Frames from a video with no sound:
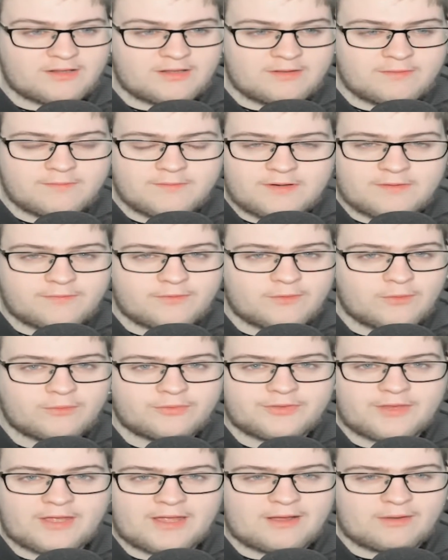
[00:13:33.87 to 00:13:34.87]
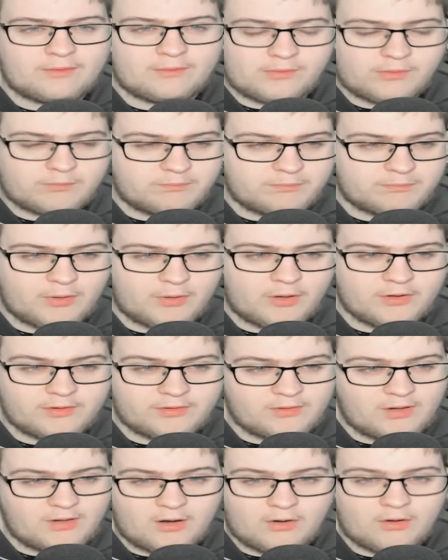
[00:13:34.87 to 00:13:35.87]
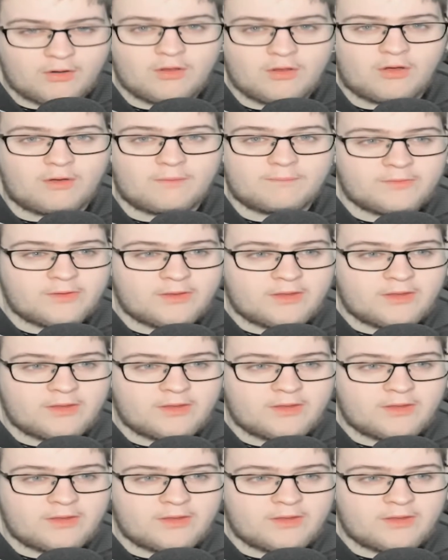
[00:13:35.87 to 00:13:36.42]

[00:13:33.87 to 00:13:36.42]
even if you're down by a lot,